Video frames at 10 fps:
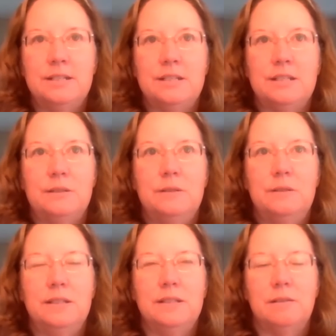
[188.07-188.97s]

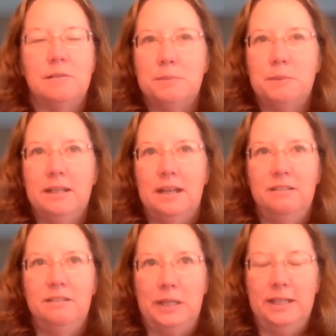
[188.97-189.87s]
So it's always been
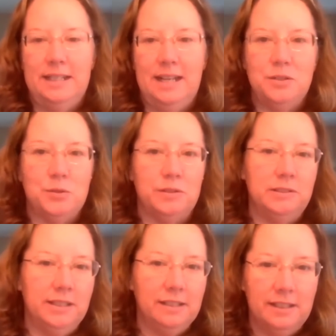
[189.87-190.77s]
kind of my
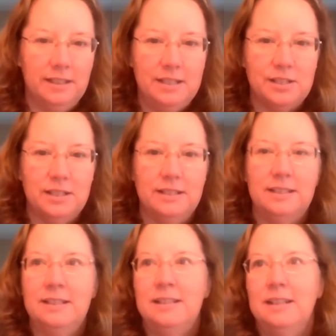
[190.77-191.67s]
natural
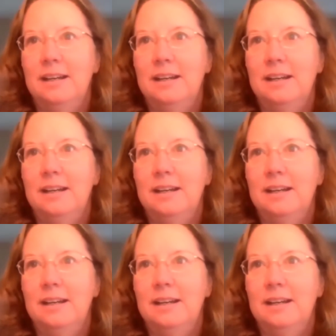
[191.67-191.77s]
inclination.